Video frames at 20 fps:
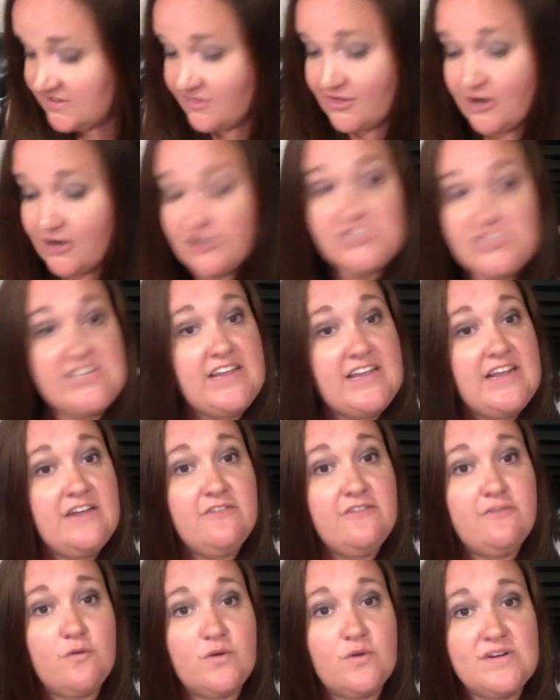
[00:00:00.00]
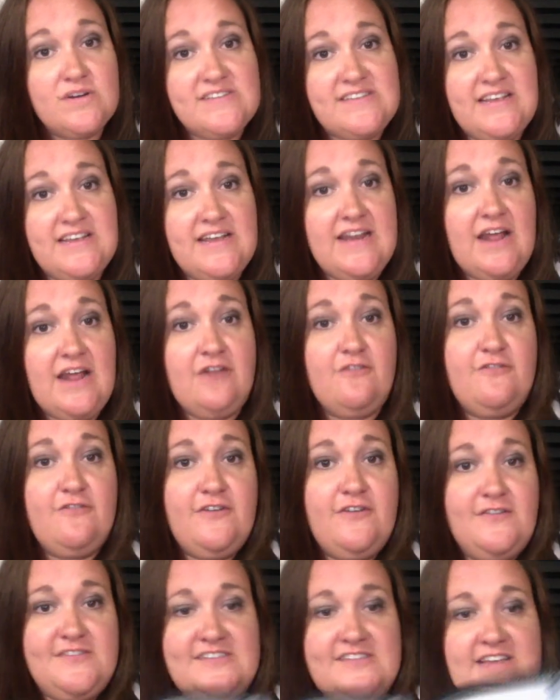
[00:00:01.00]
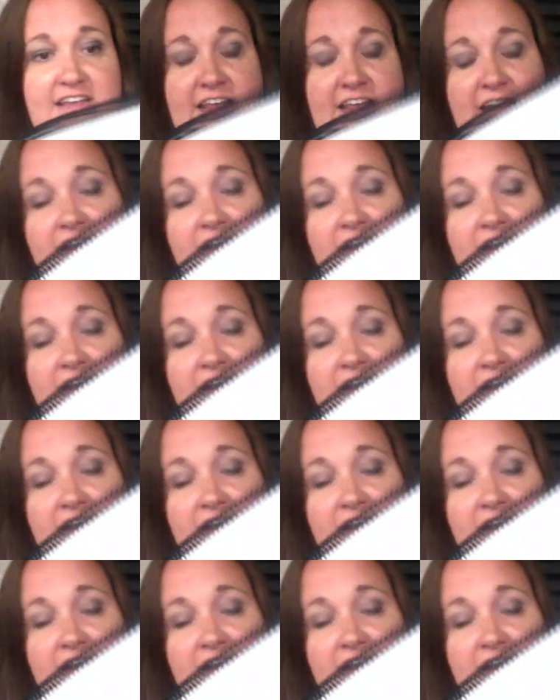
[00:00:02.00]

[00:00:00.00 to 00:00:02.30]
13, 14, and 15.